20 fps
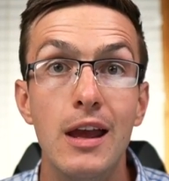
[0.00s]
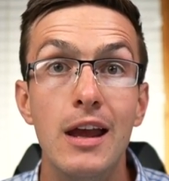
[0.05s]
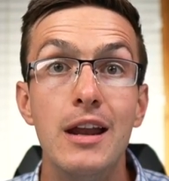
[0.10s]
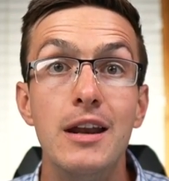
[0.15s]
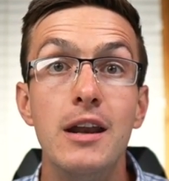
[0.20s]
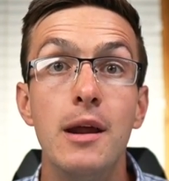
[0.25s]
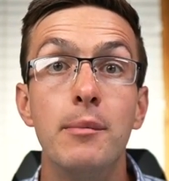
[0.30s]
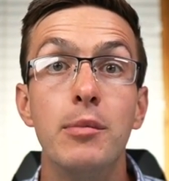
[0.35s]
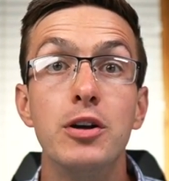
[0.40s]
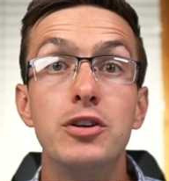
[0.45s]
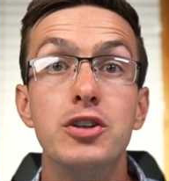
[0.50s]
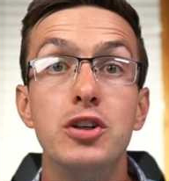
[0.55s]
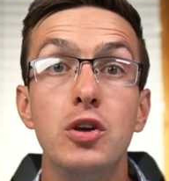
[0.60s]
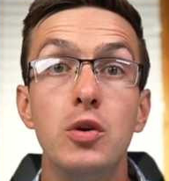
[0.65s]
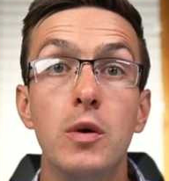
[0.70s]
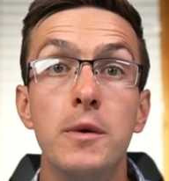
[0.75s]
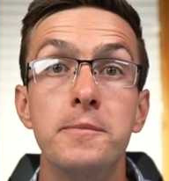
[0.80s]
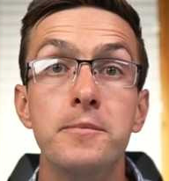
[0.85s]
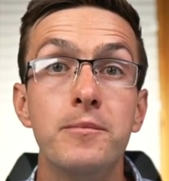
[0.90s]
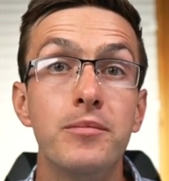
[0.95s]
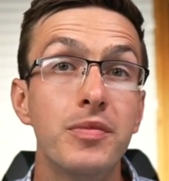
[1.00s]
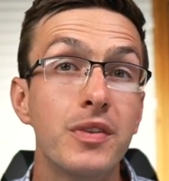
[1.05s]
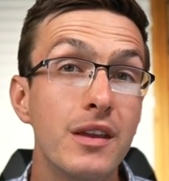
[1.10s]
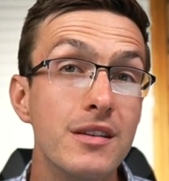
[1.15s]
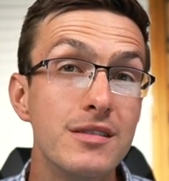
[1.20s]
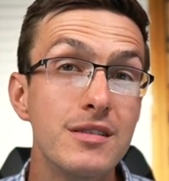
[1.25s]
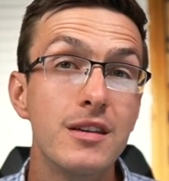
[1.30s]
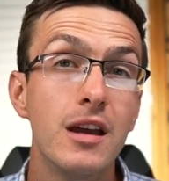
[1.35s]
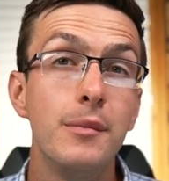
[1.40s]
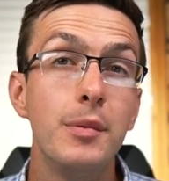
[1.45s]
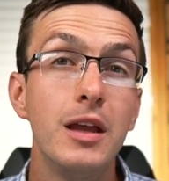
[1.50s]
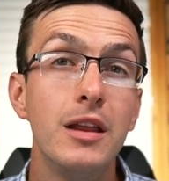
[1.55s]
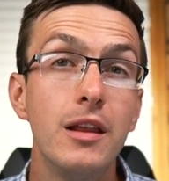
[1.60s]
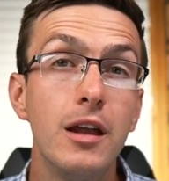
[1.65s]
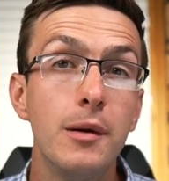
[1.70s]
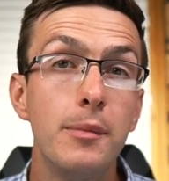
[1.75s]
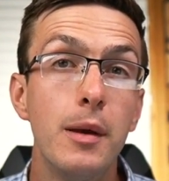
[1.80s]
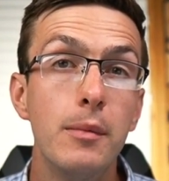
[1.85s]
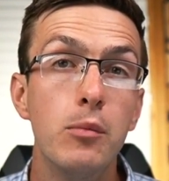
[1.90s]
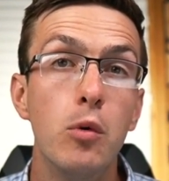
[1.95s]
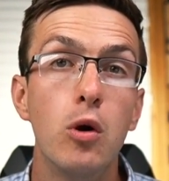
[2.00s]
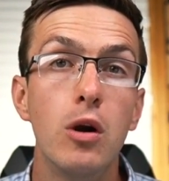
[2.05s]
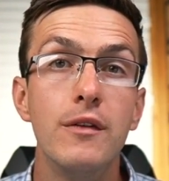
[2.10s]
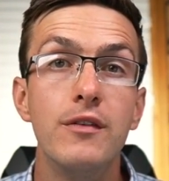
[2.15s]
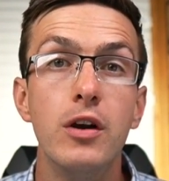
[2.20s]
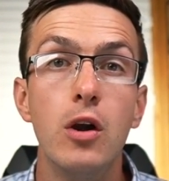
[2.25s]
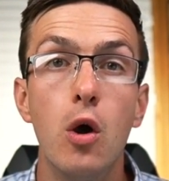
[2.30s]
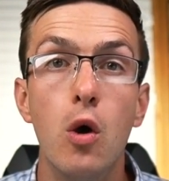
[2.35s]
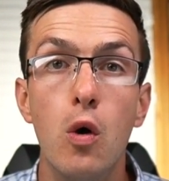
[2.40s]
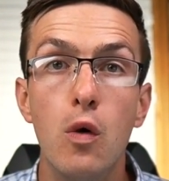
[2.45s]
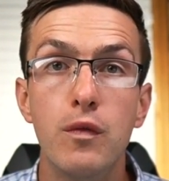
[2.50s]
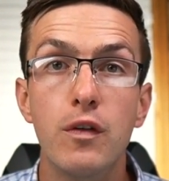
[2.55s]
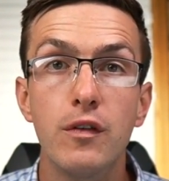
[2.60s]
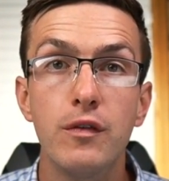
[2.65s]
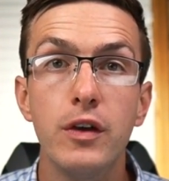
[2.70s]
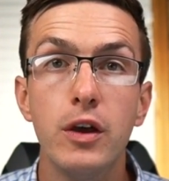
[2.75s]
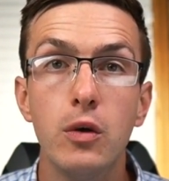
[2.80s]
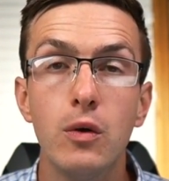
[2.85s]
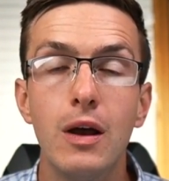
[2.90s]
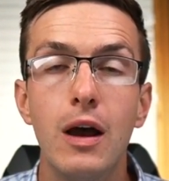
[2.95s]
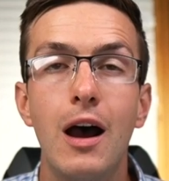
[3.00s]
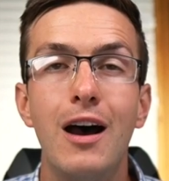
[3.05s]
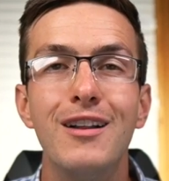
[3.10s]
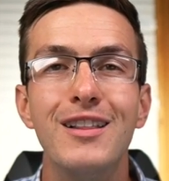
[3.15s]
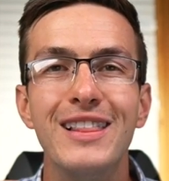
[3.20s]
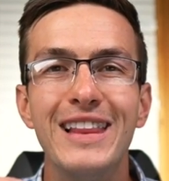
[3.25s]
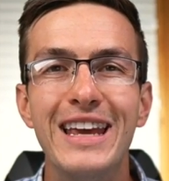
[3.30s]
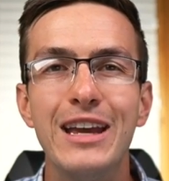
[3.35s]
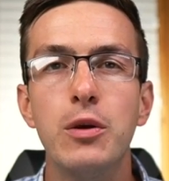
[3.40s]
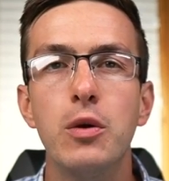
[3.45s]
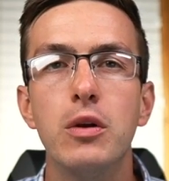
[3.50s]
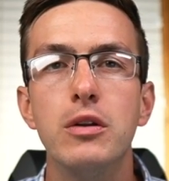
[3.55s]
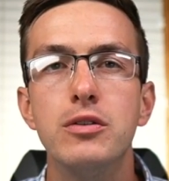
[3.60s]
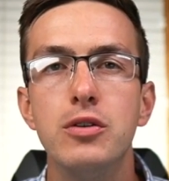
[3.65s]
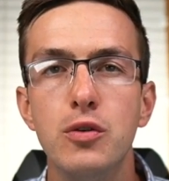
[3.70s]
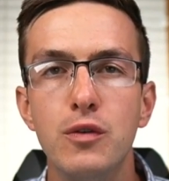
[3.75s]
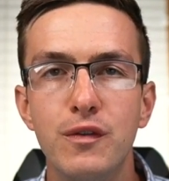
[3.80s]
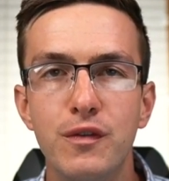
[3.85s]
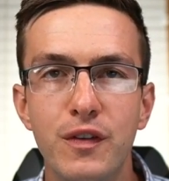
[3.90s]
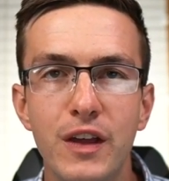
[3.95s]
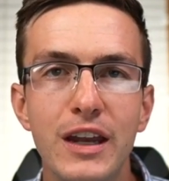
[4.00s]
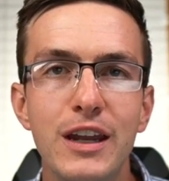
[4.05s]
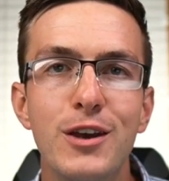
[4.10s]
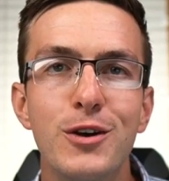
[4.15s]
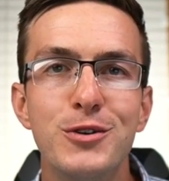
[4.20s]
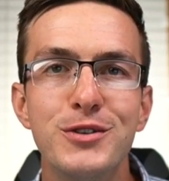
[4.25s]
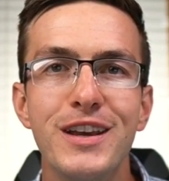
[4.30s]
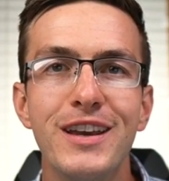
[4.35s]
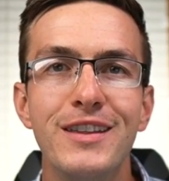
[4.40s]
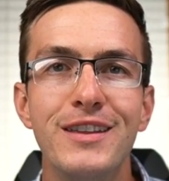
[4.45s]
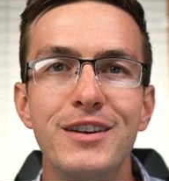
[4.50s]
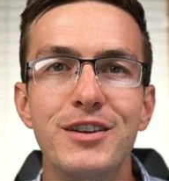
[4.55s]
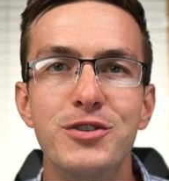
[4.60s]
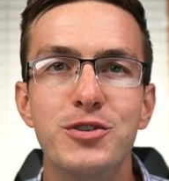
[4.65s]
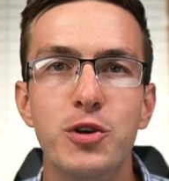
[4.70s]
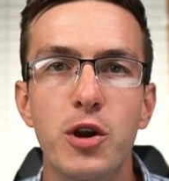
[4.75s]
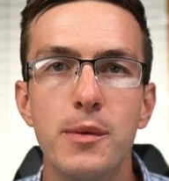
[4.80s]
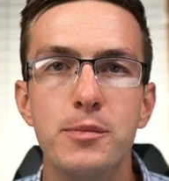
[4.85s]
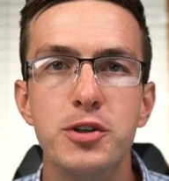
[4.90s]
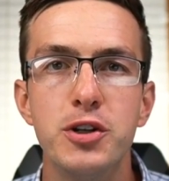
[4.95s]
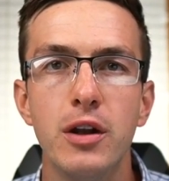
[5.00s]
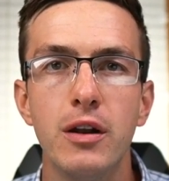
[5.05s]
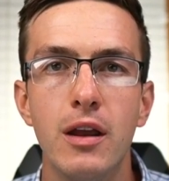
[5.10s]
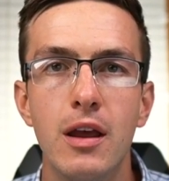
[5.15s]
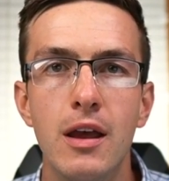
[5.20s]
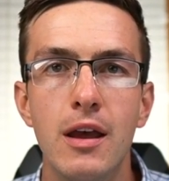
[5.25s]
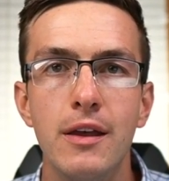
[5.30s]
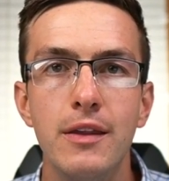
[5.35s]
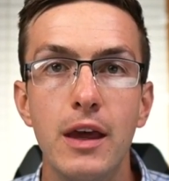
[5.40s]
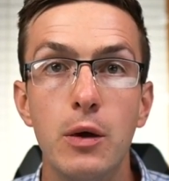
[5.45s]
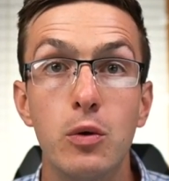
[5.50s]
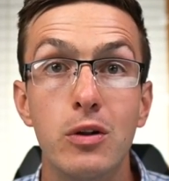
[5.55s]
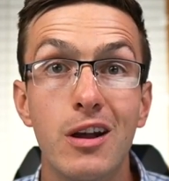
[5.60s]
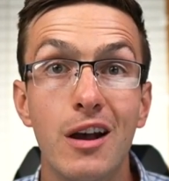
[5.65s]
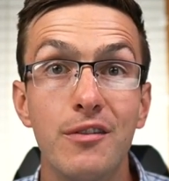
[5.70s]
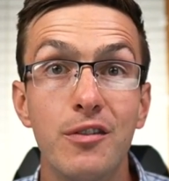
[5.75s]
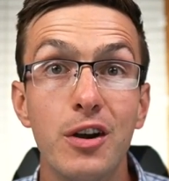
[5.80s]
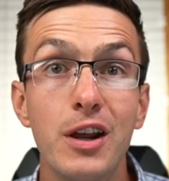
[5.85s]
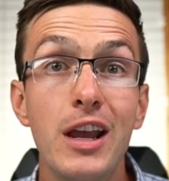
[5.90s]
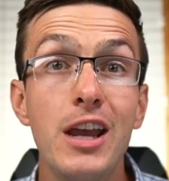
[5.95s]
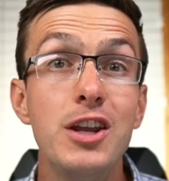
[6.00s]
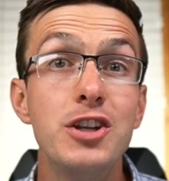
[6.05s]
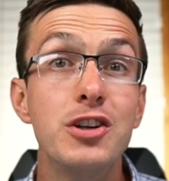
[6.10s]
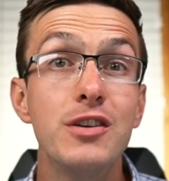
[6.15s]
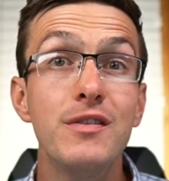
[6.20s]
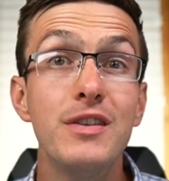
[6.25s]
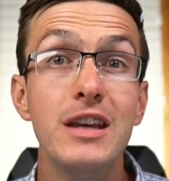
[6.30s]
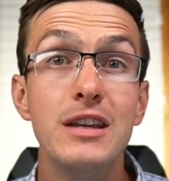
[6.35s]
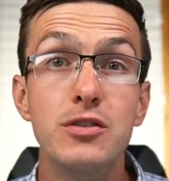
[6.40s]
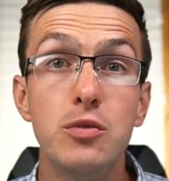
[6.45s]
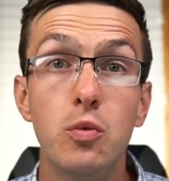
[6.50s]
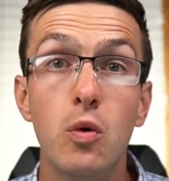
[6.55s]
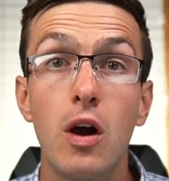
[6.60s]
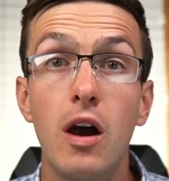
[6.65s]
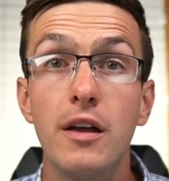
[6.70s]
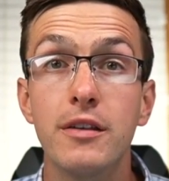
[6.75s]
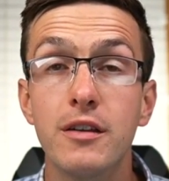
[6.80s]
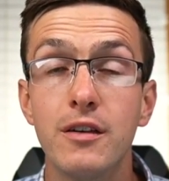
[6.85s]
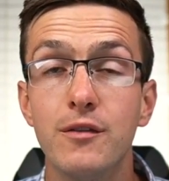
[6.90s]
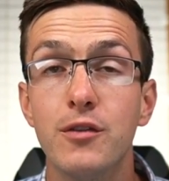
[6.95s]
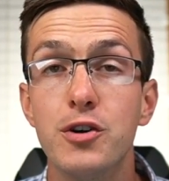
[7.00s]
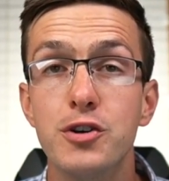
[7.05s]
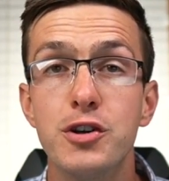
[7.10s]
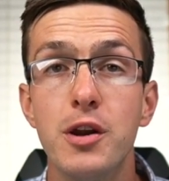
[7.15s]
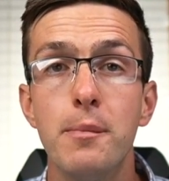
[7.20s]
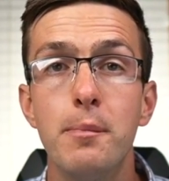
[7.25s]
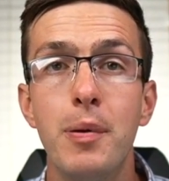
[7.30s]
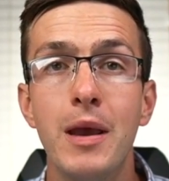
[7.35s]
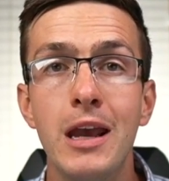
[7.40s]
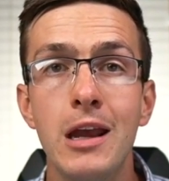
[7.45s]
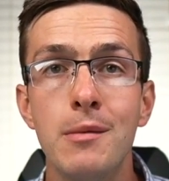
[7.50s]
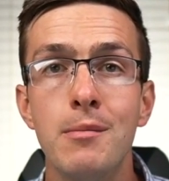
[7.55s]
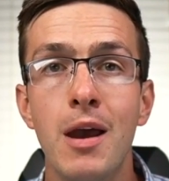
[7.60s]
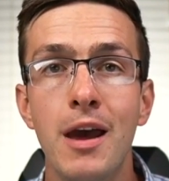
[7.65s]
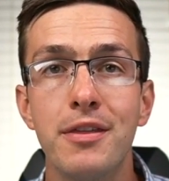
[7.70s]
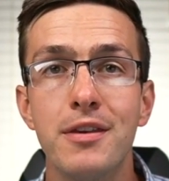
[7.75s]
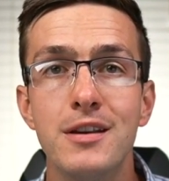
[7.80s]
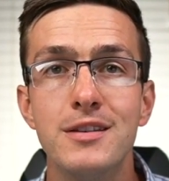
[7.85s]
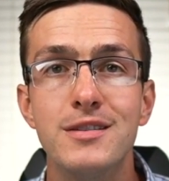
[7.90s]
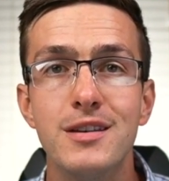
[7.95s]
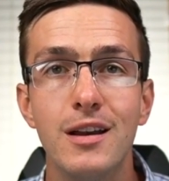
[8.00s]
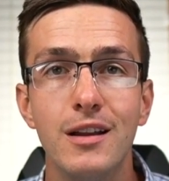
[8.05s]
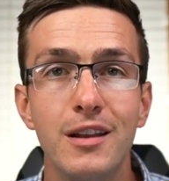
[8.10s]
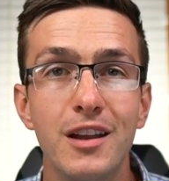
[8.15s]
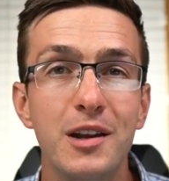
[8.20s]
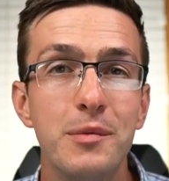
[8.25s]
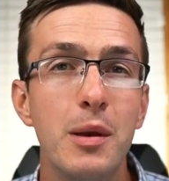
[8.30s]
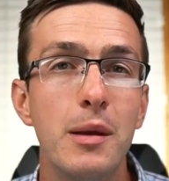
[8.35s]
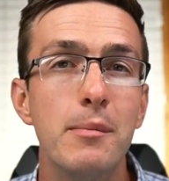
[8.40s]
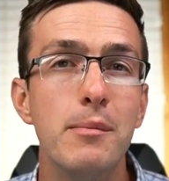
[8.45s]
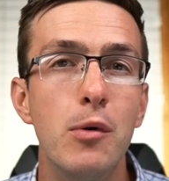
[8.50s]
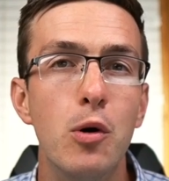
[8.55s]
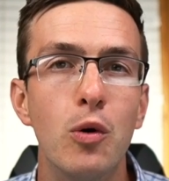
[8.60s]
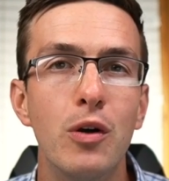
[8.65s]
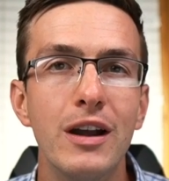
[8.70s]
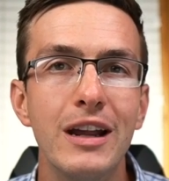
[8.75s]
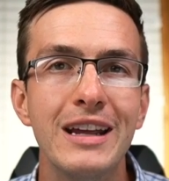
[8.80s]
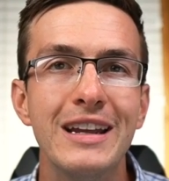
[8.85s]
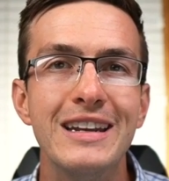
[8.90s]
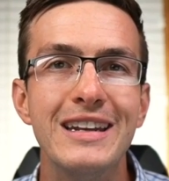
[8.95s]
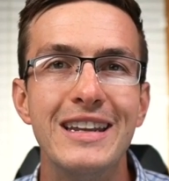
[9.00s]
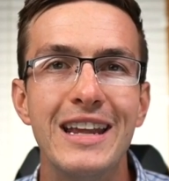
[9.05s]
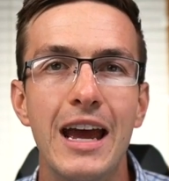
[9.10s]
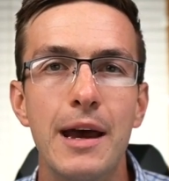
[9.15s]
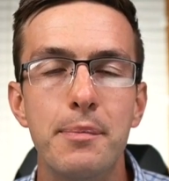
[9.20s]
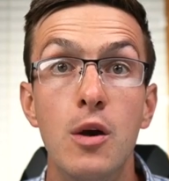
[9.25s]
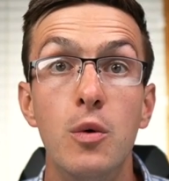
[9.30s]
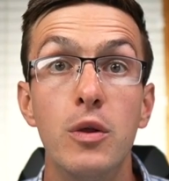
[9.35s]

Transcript: Number two, this is going to be a little bit more of an overview. I'll link to videos in the description that will cover each of these Roth conversion paying methods a little bit more in depth.